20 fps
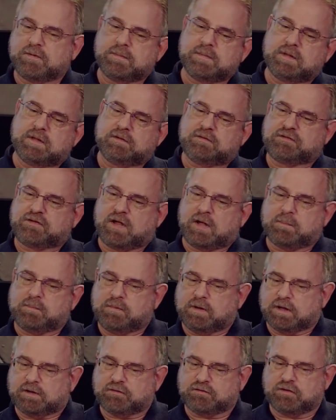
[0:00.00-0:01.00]
of the
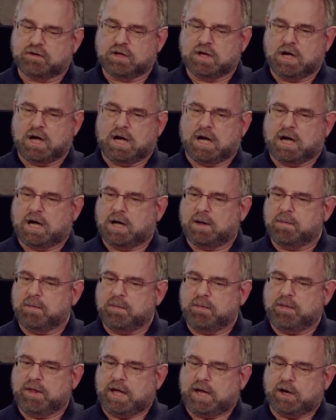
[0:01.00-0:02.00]
skeptics uh,
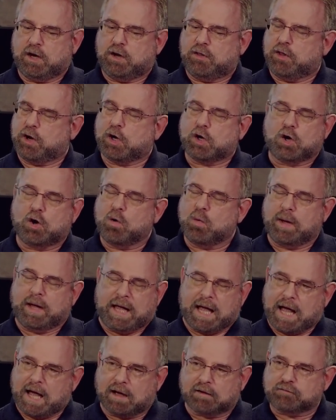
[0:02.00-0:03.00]
they they're going
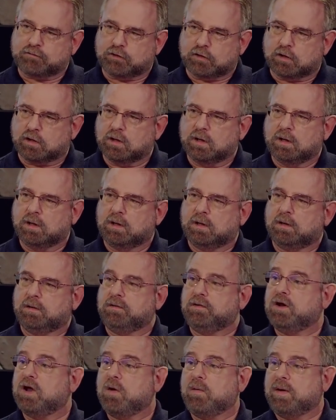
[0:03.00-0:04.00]
after
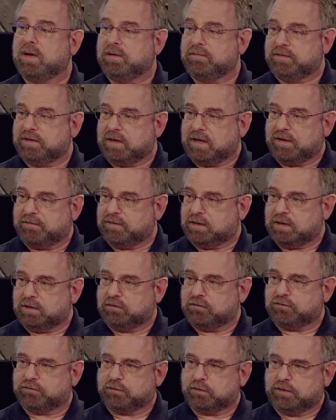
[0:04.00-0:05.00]
no ev- evidence
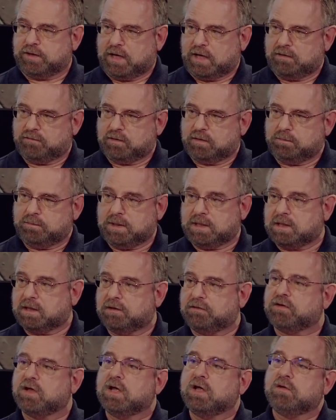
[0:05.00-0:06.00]
for David
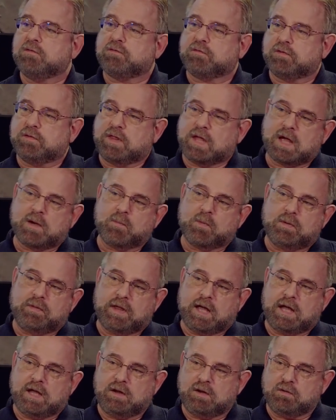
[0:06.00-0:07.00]
because for them when
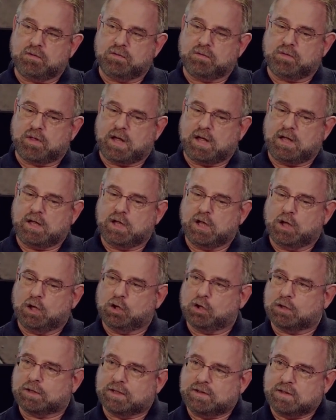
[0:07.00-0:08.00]
they they
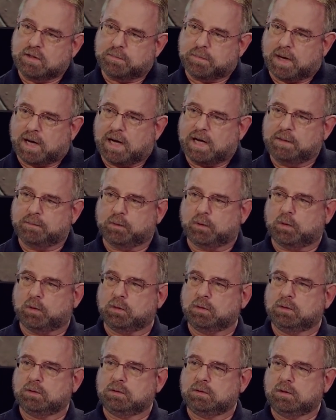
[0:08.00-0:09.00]
look in the
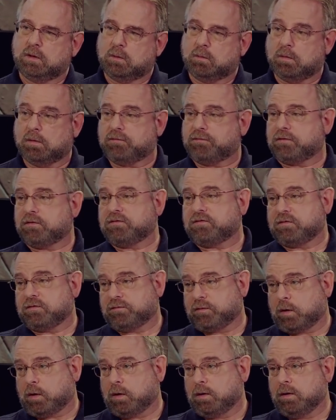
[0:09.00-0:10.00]
Bible well, first of
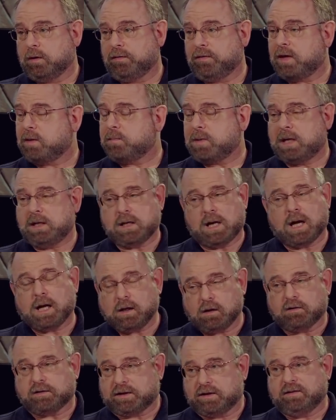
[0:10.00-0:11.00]
all, they may not
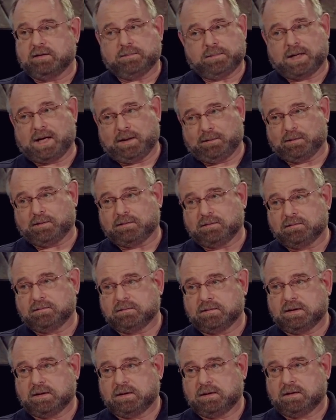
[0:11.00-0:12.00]
look in the Bible
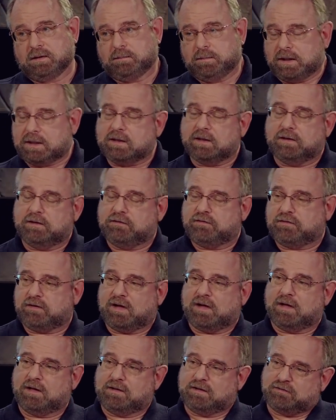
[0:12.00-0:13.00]
because yes.
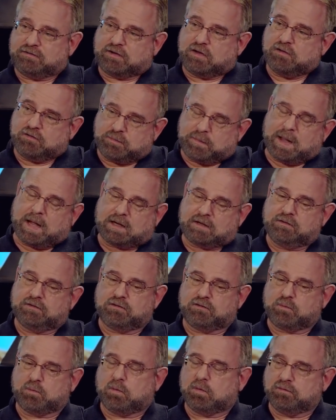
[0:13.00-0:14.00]
uh, this goes back to this
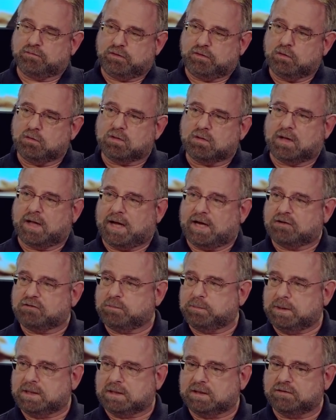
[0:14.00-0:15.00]
worldview clash.
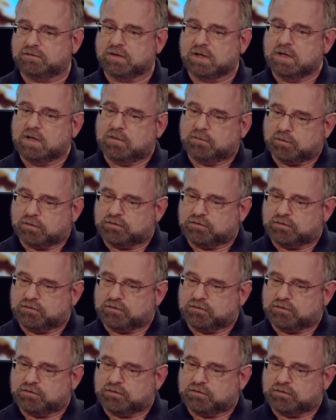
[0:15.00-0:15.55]
Because for